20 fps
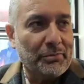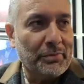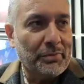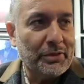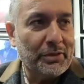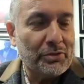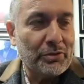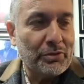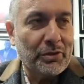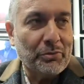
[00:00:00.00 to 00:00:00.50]

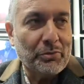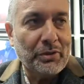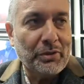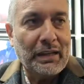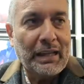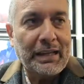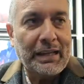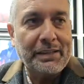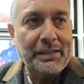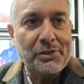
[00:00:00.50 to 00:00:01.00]
Sunday with the
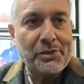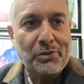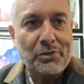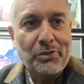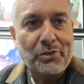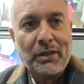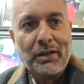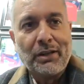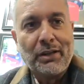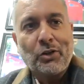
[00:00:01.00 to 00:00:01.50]
ladies,
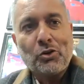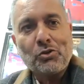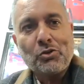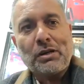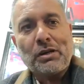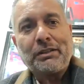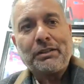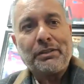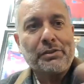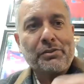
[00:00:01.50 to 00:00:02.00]
or
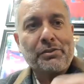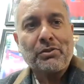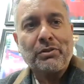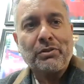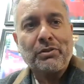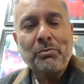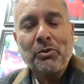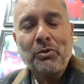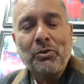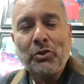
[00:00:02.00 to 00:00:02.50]
Saturday,
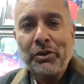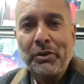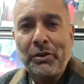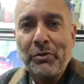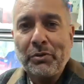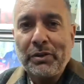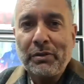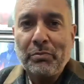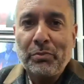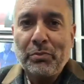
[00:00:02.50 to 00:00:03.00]
Sunday morning
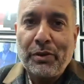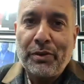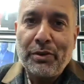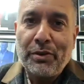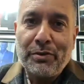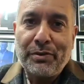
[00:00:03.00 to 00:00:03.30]
with you.